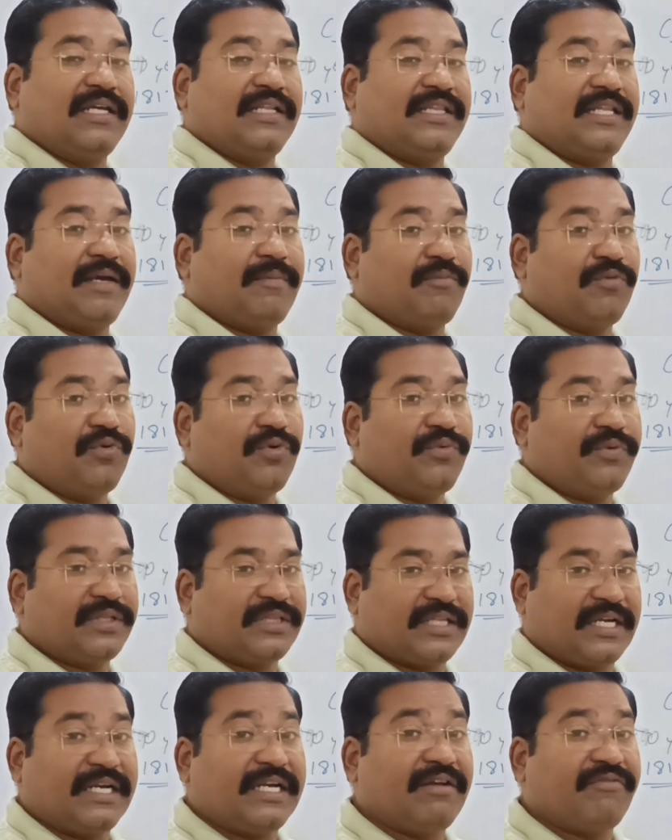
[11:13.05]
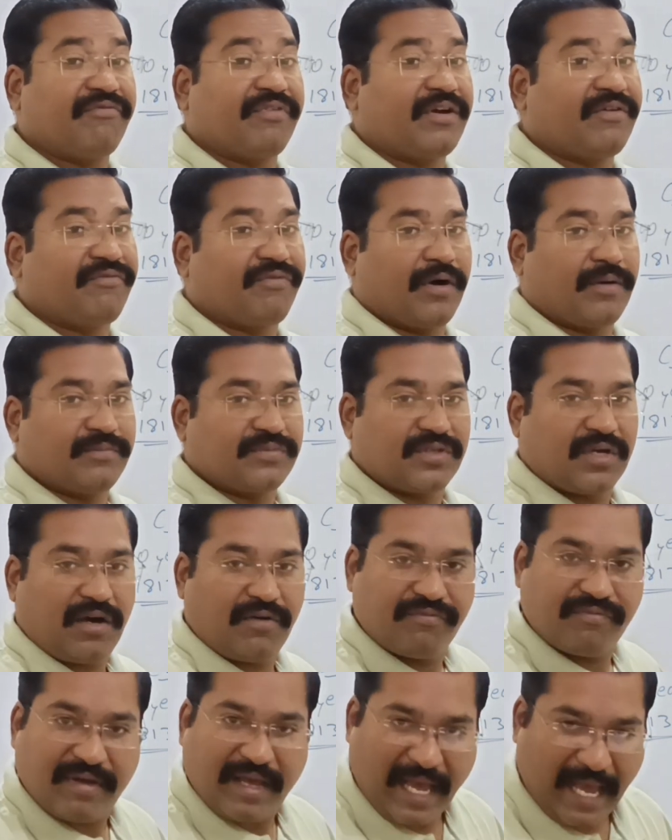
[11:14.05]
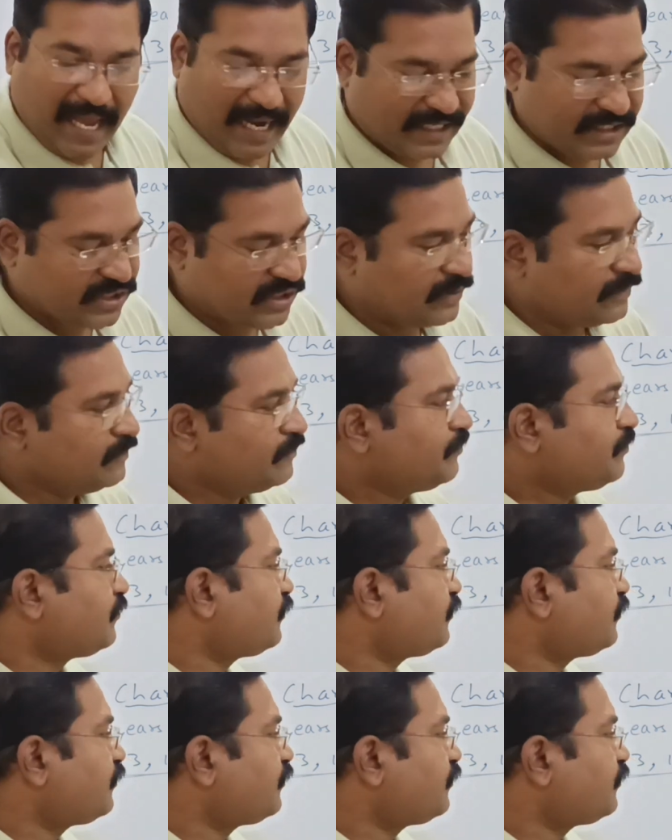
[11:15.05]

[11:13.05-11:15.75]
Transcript: they moved with the different forms of acts.